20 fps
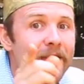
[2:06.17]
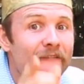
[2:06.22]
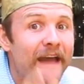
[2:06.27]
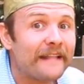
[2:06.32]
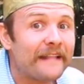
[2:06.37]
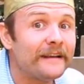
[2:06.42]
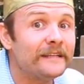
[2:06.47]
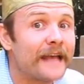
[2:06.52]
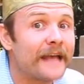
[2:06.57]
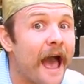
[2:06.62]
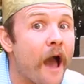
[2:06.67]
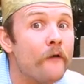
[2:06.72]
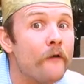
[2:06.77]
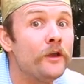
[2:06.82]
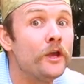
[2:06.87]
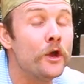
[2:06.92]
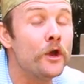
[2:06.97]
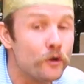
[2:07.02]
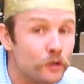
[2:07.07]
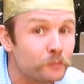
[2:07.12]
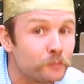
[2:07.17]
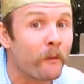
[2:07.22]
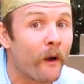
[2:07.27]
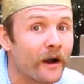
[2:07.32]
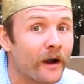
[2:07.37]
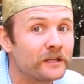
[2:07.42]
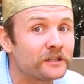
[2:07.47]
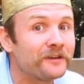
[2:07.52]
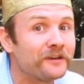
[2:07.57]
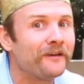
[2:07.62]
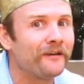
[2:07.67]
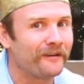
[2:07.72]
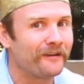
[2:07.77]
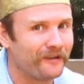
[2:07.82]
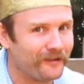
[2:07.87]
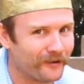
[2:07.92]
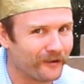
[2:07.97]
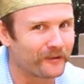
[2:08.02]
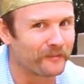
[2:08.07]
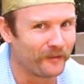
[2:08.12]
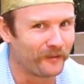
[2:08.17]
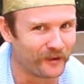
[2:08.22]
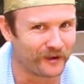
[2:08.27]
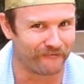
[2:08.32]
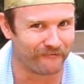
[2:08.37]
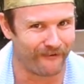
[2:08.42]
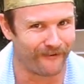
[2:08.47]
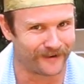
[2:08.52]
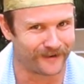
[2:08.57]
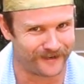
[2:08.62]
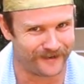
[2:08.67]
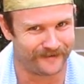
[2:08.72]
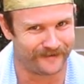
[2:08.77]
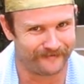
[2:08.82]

and that is how you spice your boerewors.